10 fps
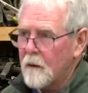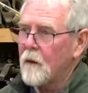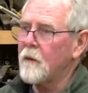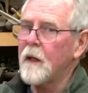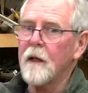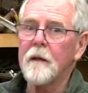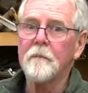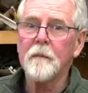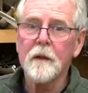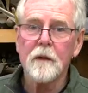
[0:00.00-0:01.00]
Okay,
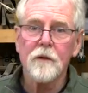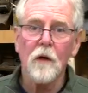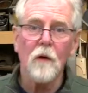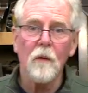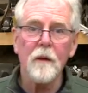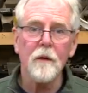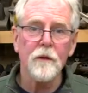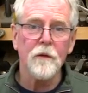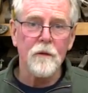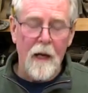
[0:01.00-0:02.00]
so what I'm going
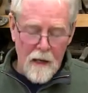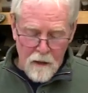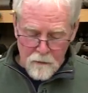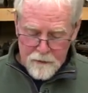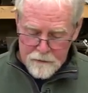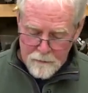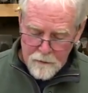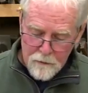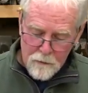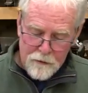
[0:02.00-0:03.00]
to do now is I'm
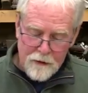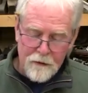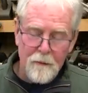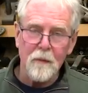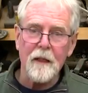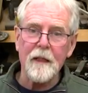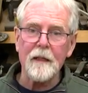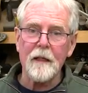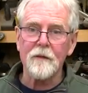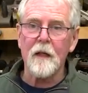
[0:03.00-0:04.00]
going to adjust the
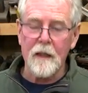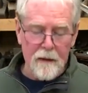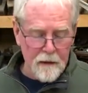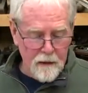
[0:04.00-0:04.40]
blade as I